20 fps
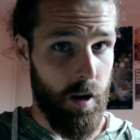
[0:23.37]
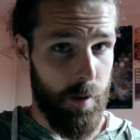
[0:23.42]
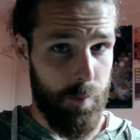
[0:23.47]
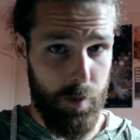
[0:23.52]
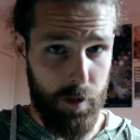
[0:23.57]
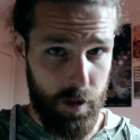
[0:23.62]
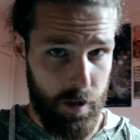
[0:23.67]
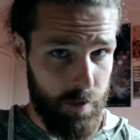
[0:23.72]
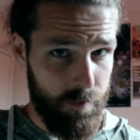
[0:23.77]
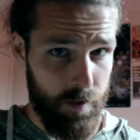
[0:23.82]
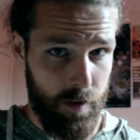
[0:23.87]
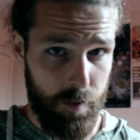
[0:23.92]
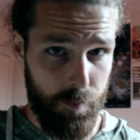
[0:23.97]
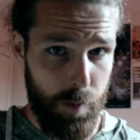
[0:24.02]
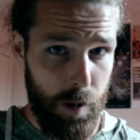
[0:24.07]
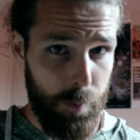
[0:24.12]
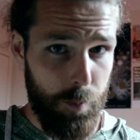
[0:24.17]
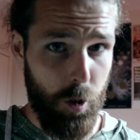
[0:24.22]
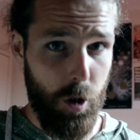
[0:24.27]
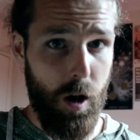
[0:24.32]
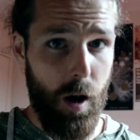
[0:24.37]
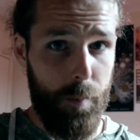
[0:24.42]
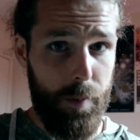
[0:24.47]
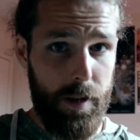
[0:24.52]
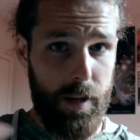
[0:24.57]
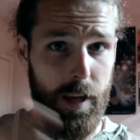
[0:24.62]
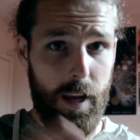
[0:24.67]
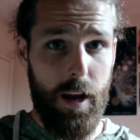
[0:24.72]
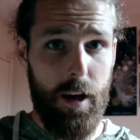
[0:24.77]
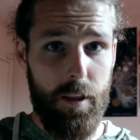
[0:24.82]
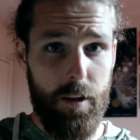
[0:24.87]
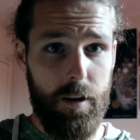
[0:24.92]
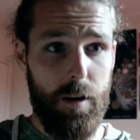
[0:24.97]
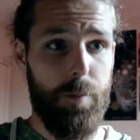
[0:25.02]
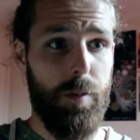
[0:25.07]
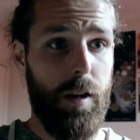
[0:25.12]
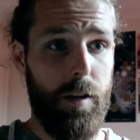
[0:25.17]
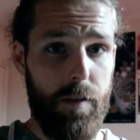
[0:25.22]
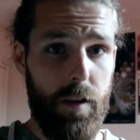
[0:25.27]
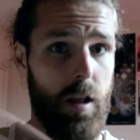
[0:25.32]
I believe in people coming together, I
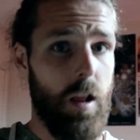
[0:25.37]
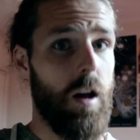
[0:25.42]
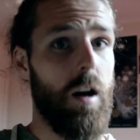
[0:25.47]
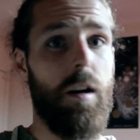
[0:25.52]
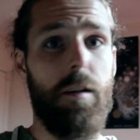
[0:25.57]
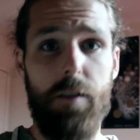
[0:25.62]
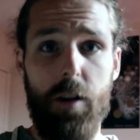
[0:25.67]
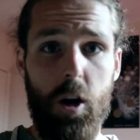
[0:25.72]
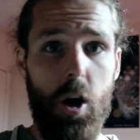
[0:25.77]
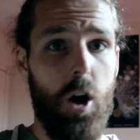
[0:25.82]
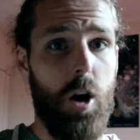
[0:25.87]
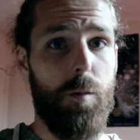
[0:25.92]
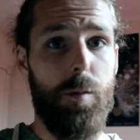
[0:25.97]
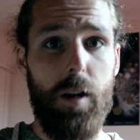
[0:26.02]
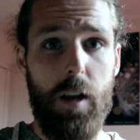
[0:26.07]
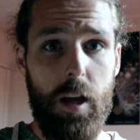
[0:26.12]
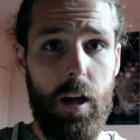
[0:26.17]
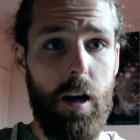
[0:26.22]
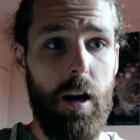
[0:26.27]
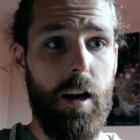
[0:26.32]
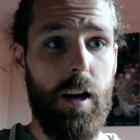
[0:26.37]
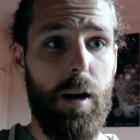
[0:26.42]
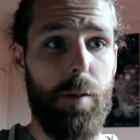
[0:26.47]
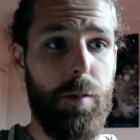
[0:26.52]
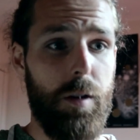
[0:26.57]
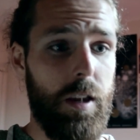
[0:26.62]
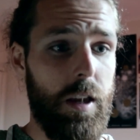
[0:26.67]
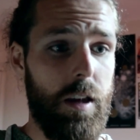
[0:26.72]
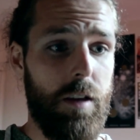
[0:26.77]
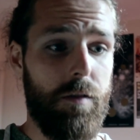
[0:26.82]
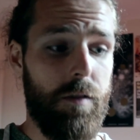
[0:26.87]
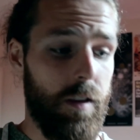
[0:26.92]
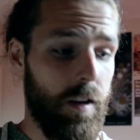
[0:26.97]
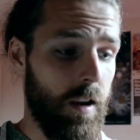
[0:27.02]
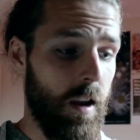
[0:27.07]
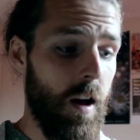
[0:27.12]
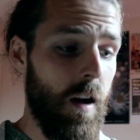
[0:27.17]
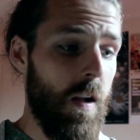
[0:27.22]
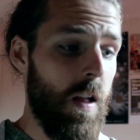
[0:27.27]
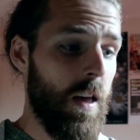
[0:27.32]
believe in love and harmony, and I believe
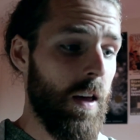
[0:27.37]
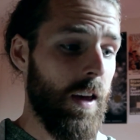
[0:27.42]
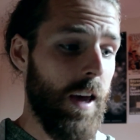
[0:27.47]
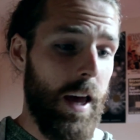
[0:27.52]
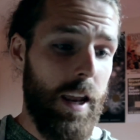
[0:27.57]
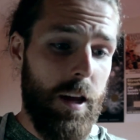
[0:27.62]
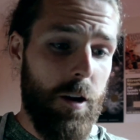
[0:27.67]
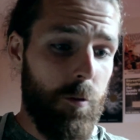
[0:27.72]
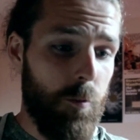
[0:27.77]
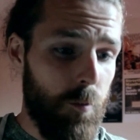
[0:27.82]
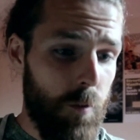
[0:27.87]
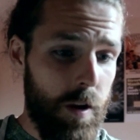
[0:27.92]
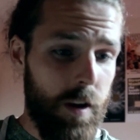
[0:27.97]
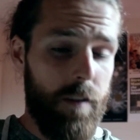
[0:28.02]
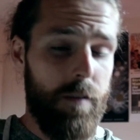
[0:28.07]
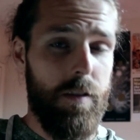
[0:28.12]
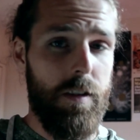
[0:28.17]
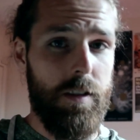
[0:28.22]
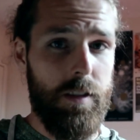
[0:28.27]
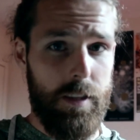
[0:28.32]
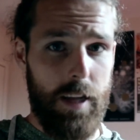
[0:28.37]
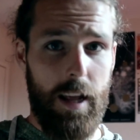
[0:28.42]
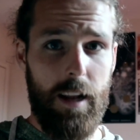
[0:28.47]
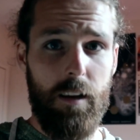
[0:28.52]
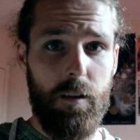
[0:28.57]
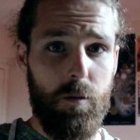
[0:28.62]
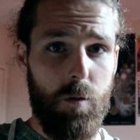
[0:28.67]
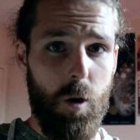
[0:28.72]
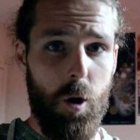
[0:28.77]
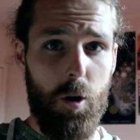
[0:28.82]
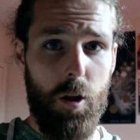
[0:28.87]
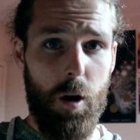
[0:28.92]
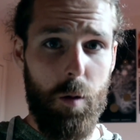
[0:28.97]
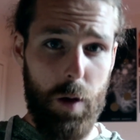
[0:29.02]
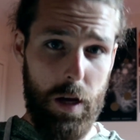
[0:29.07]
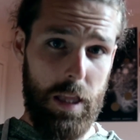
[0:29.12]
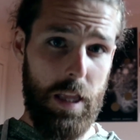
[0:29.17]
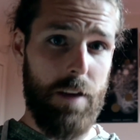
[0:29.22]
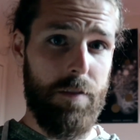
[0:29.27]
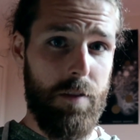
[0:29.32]
in getting rid of the status quo that
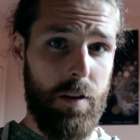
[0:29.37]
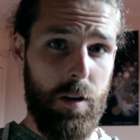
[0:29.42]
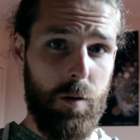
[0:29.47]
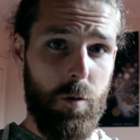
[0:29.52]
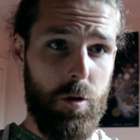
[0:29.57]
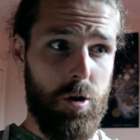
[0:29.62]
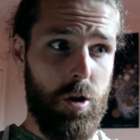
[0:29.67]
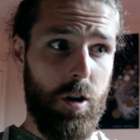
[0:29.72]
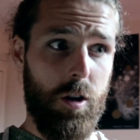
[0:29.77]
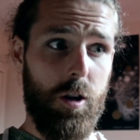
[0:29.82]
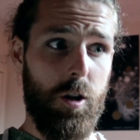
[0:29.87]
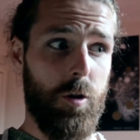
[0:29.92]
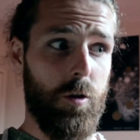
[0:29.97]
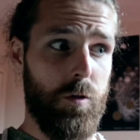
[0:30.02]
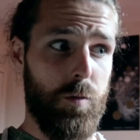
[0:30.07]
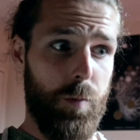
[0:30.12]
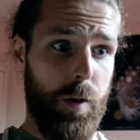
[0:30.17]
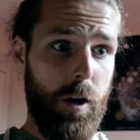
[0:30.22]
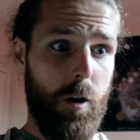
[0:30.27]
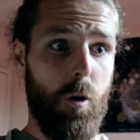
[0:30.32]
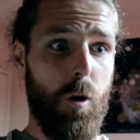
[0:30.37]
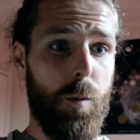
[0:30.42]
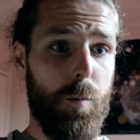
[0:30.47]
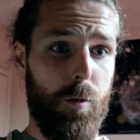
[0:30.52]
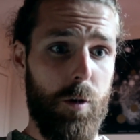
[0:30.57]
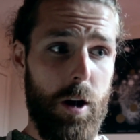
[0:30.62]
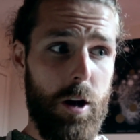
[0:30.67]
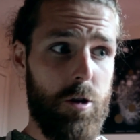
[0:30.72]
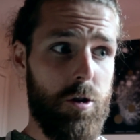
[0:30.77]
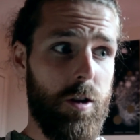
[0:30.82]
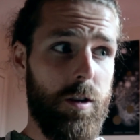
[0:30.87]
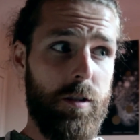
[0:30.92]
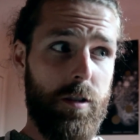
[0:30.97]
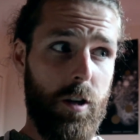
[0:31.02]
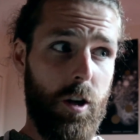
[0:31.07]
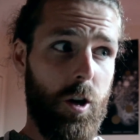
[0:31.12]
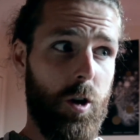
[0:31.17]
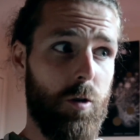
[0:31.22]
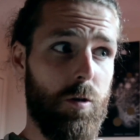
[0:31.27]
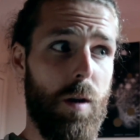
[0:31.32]
we live in, which includes big corporations
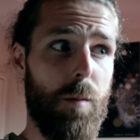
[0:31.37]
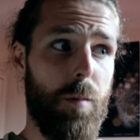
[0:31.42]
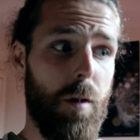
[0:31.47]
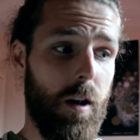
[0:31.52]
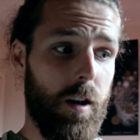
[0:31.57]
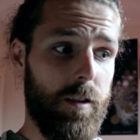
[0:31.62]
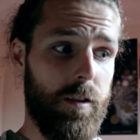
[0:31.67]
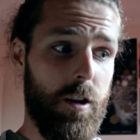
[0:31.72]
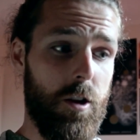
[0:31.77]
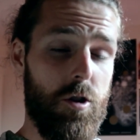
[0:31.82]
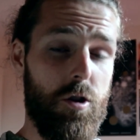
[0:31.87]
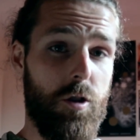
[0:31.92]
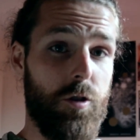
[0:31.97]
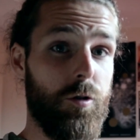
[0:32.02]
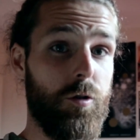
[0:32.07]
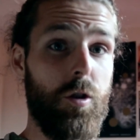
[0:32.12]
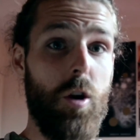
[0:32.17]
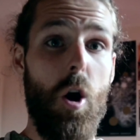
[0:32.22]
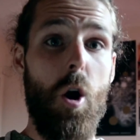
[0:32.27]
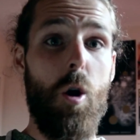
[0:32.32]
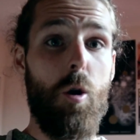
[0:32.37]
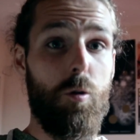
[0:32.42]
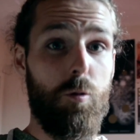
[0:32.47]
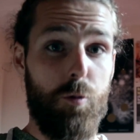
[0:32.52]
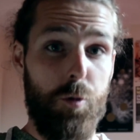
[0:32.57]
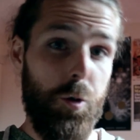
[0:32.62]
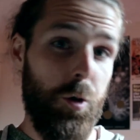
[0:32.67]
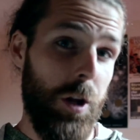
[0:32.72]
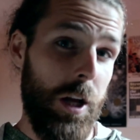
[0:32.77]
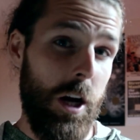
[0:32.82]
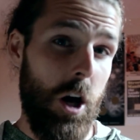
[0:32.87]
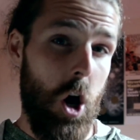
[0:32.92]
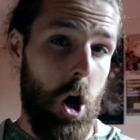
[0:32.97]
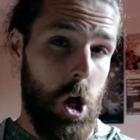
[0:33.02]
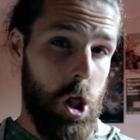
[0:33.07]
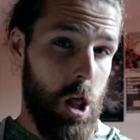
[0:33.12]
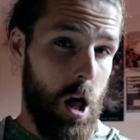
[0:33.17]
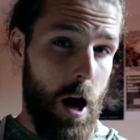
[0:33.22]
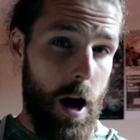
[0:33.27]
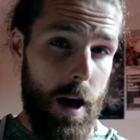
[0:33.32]
and corrupt politicians ruling
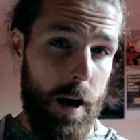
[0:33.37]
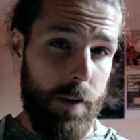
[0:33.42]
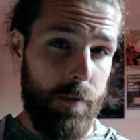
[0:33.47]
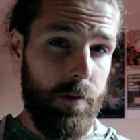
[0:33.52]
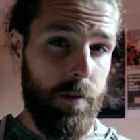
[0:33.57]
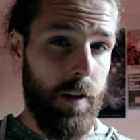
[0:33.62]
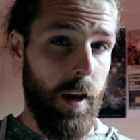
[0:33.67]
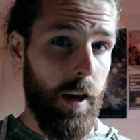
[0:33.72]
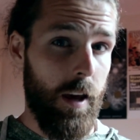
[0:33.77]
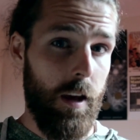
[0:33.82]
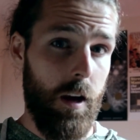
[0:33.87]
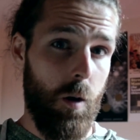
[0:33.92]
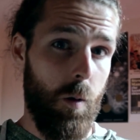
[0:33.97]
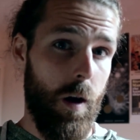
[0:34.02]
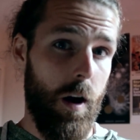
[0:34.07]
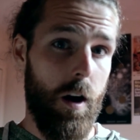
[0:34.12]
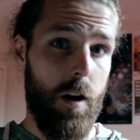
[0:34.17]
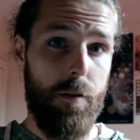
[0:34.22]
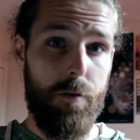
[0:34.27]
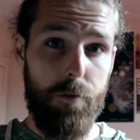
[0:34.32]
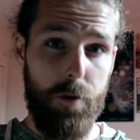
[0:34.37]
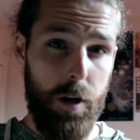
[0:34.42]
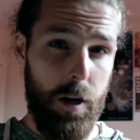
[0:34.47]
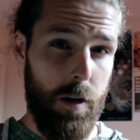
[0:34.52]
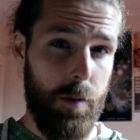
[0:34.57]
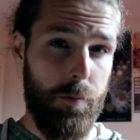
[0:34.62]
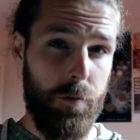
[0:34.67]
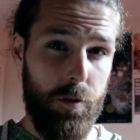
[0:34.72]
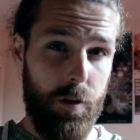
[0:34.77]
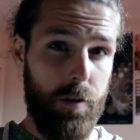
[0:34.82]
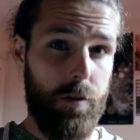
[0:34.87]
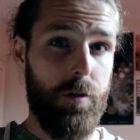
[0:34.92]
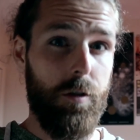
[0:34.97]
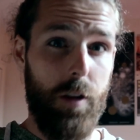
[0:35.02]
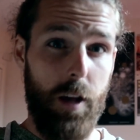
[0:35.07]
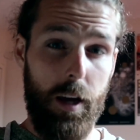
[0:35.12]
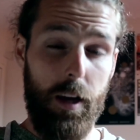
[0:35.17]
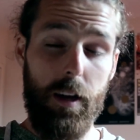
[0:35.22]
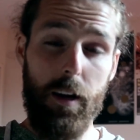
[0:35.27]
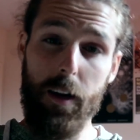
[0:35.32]
our lives, taking away our freedoms just so
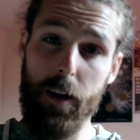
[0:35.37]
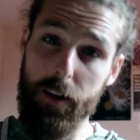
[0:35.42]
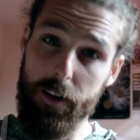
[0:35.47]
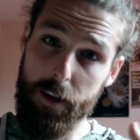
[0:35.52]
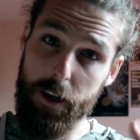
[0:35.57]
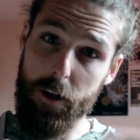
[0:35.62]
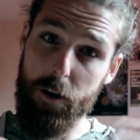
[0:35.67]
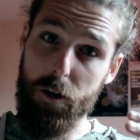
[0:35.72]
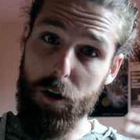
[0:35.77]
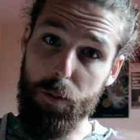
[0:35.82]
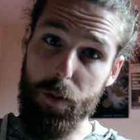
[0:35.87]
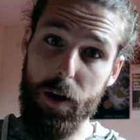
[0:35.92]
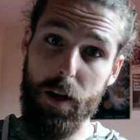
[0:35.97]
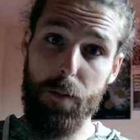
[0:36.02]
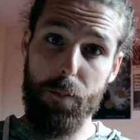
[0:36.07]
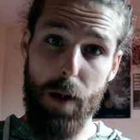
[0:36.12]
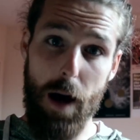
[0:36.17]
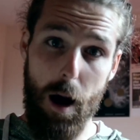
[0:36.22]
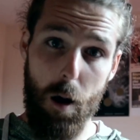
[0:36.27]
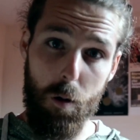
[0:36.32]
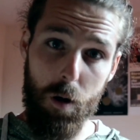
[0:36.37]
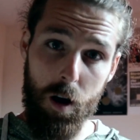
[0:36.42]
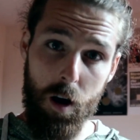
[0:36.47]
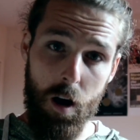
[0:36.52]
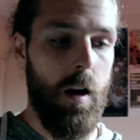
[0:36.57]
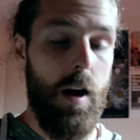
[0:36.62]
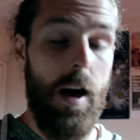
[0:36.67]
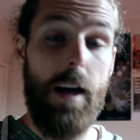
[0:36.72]
they can continue to be in power.